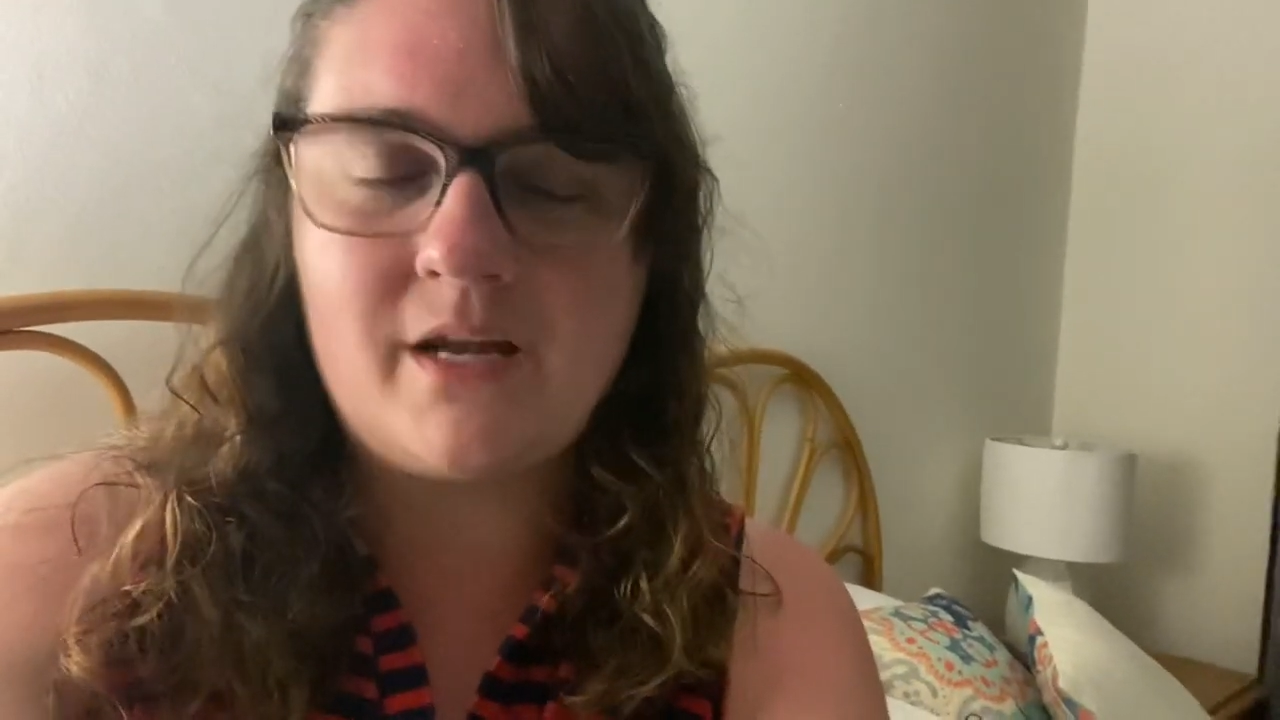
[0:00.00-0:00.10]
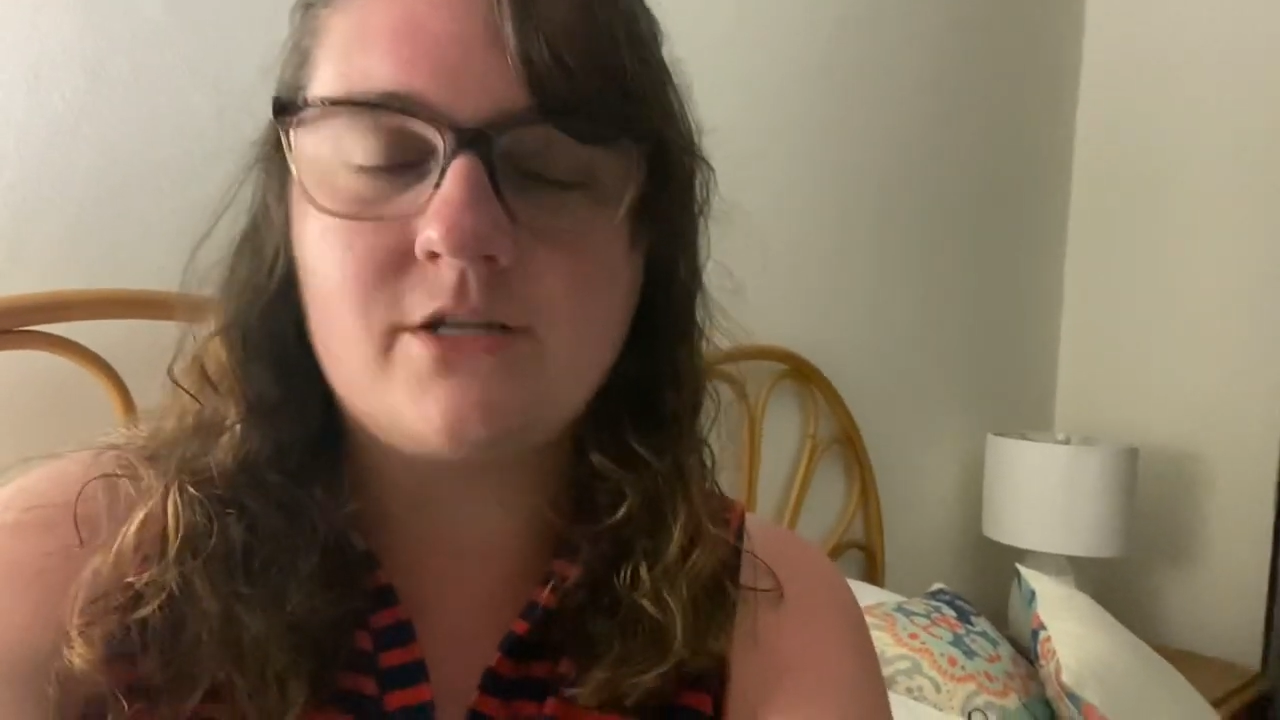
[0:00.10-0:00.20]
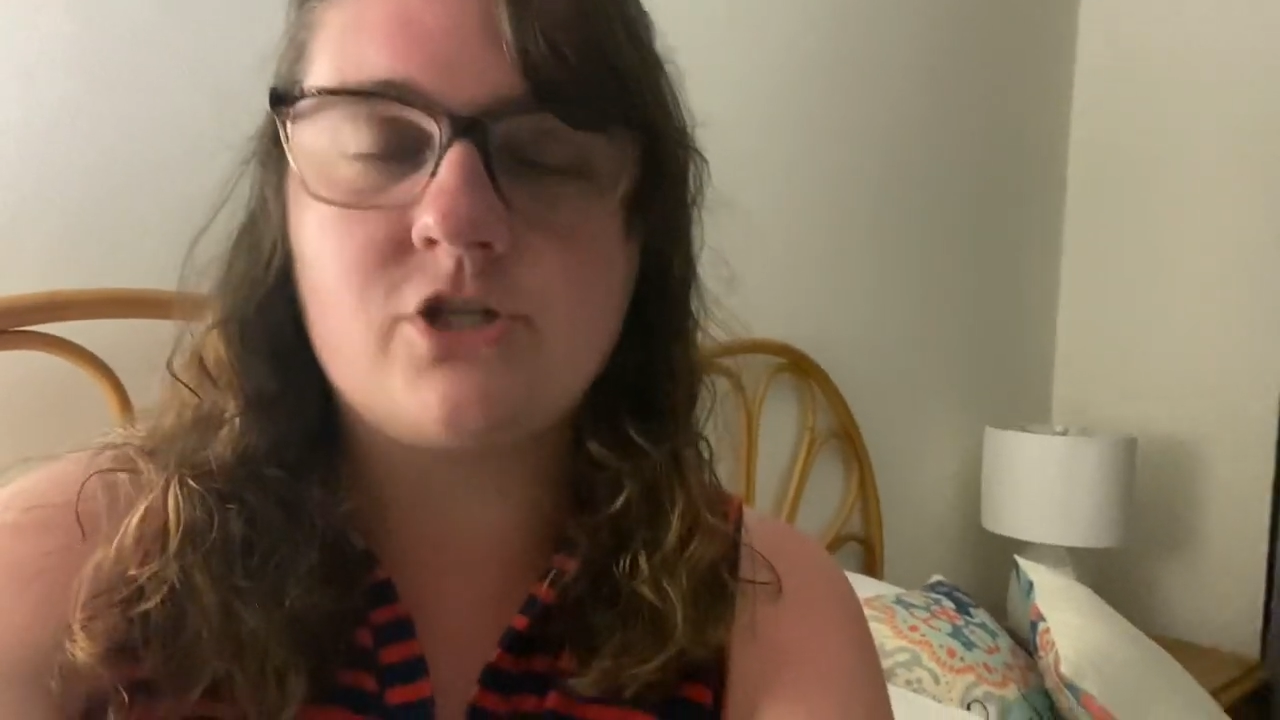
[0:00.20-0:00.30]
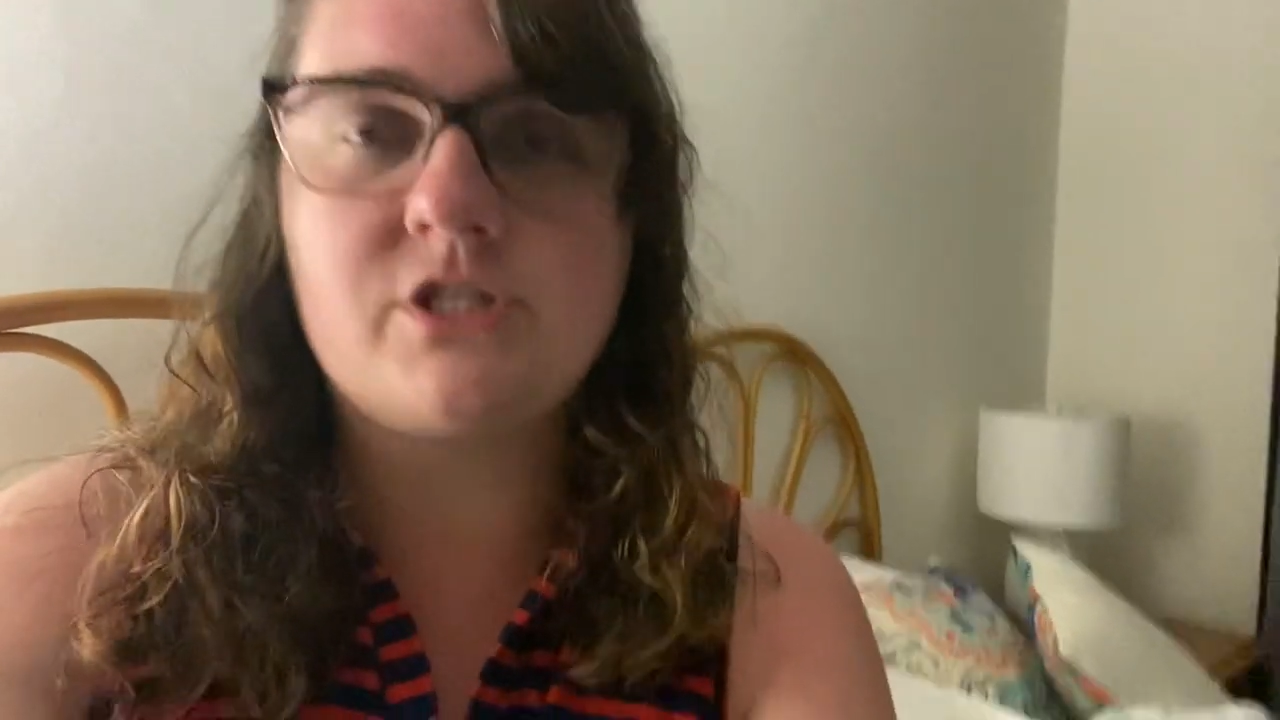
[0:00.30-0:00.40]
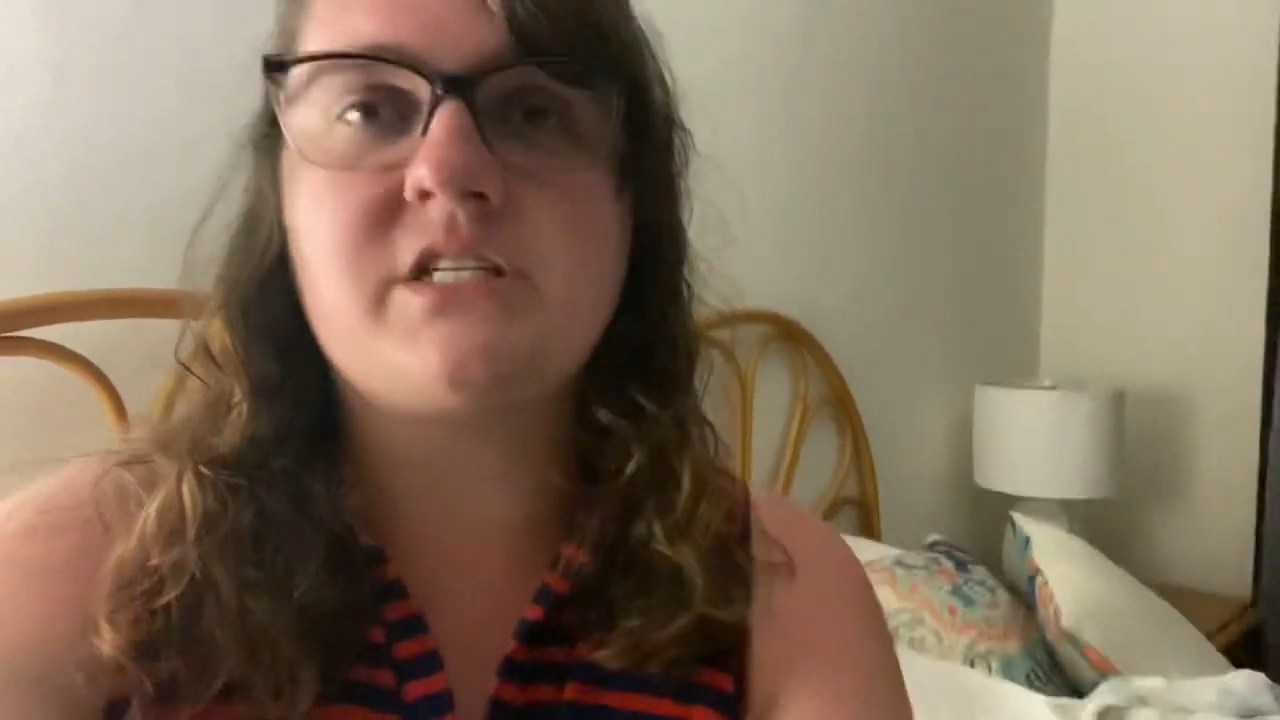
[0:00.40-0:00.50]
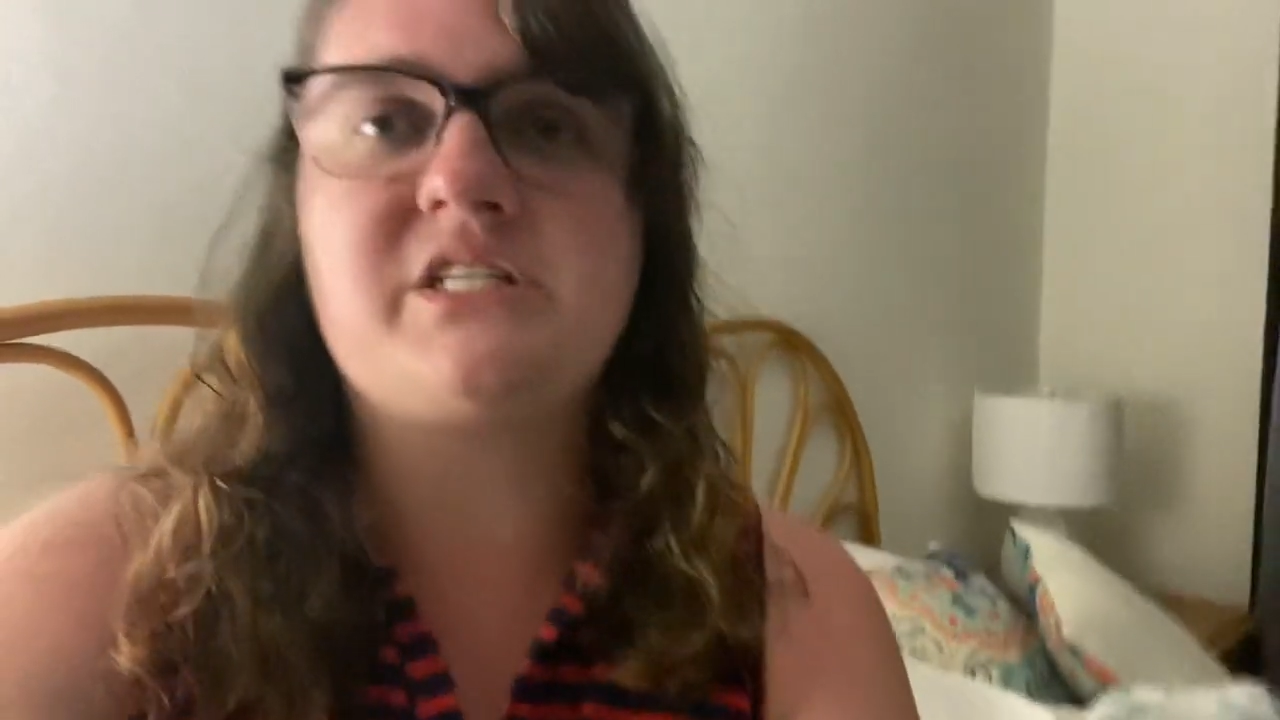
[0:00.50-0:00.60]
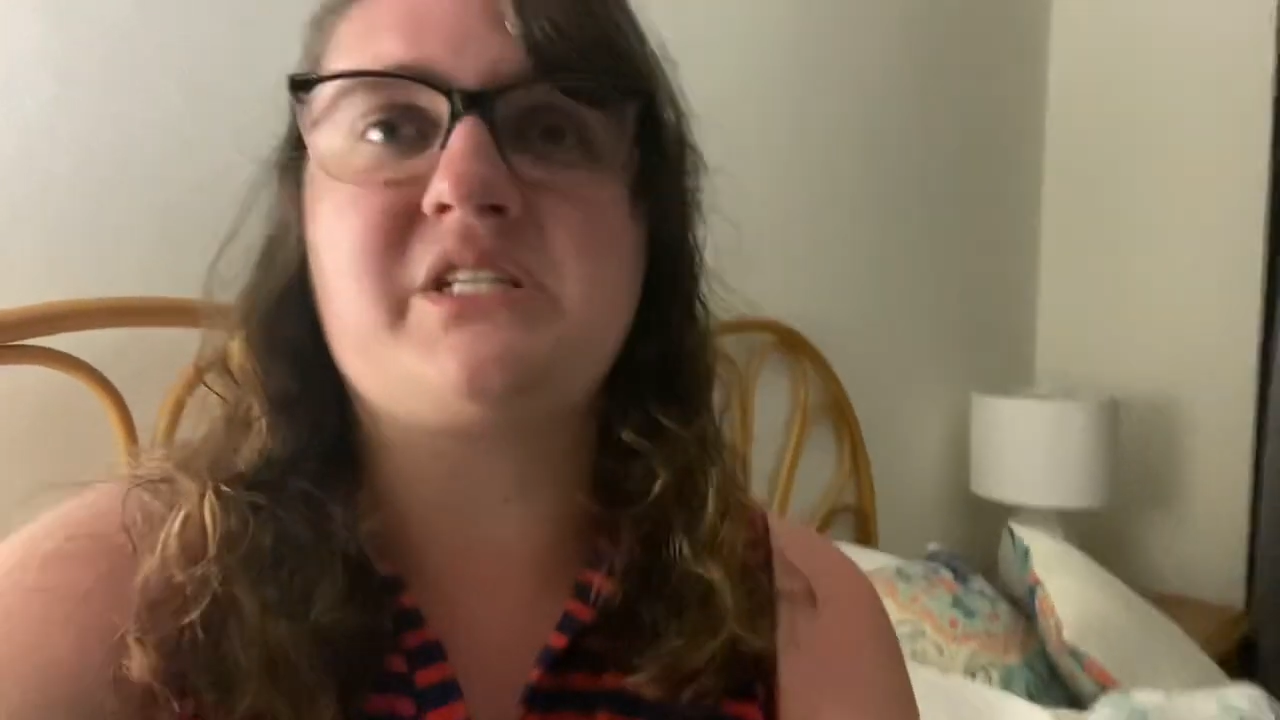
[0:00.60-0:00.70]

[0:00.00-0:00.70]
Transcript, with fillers: and it just